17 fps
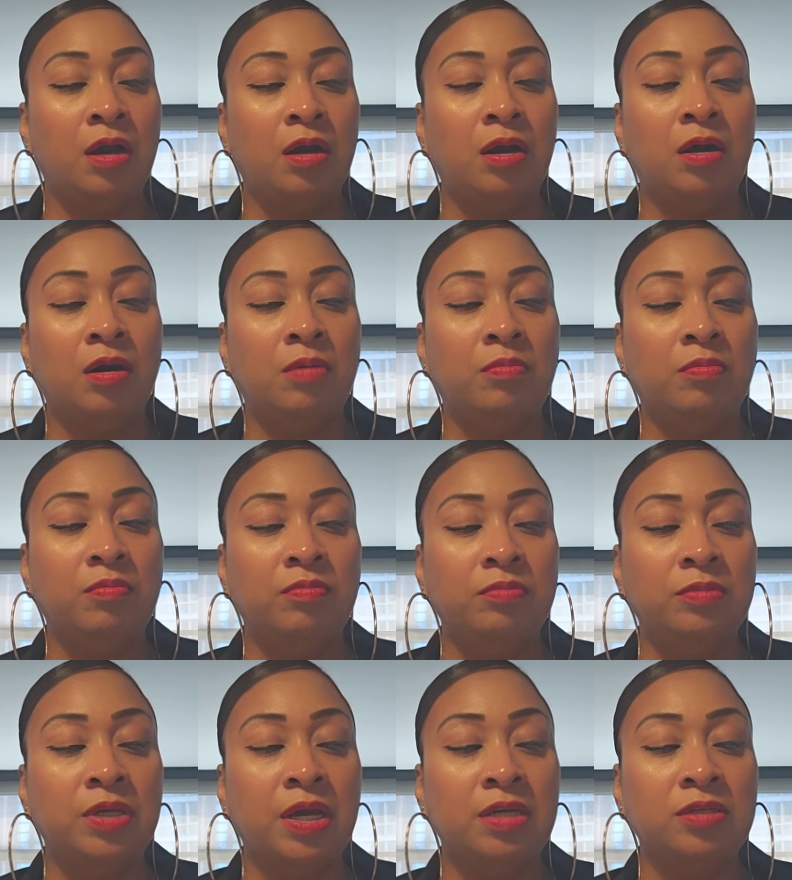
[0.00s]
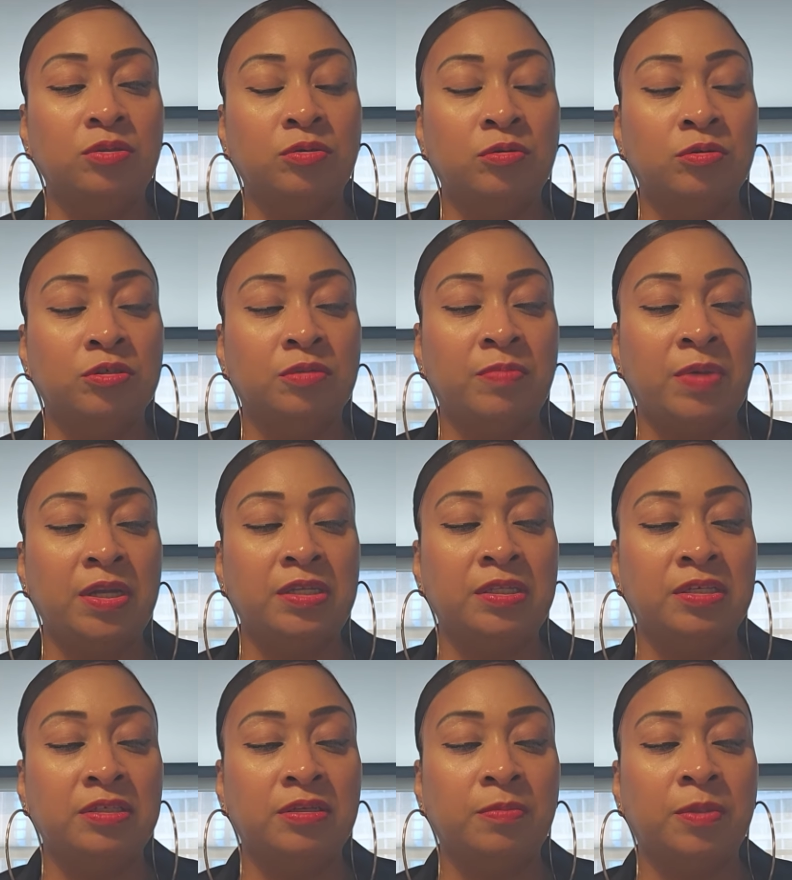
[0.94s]
Um, yes, or somebody
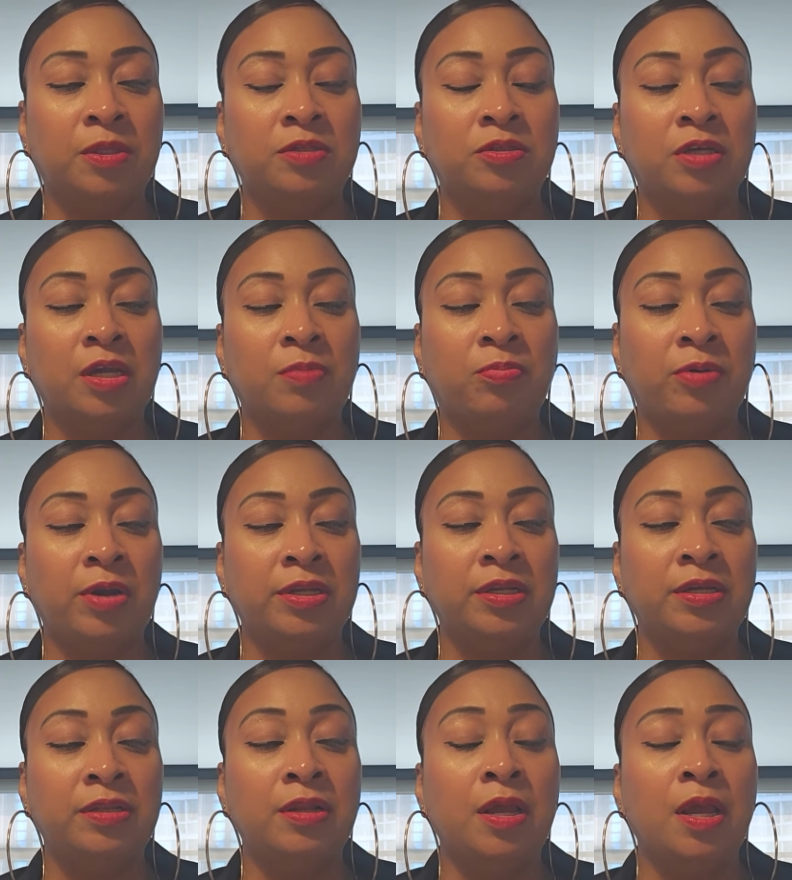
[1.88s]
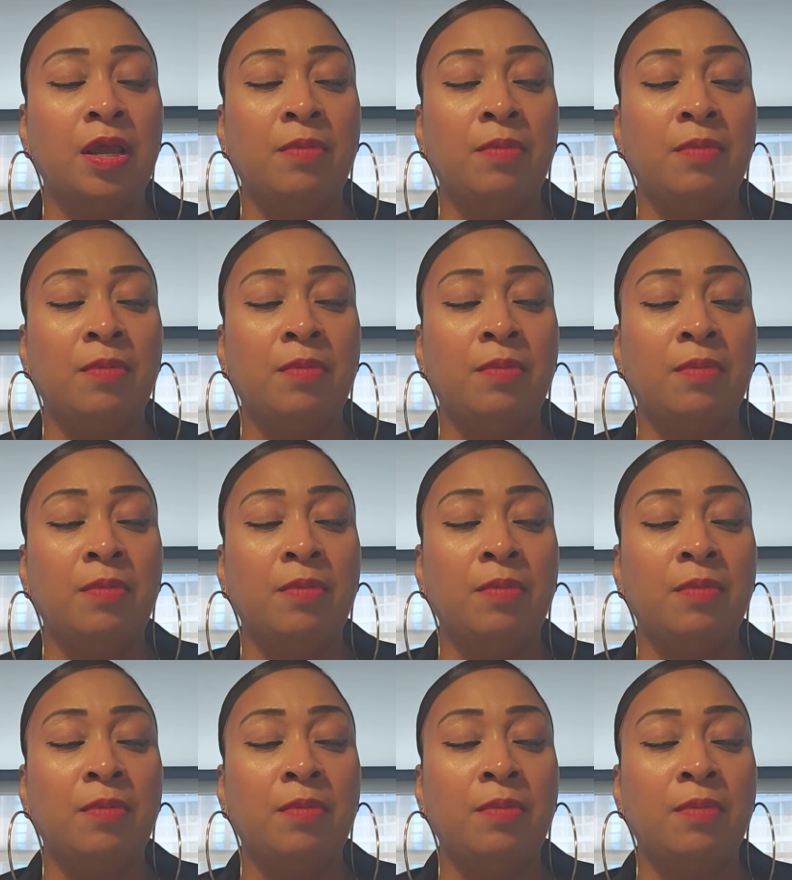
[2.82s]
did something to get pregnant.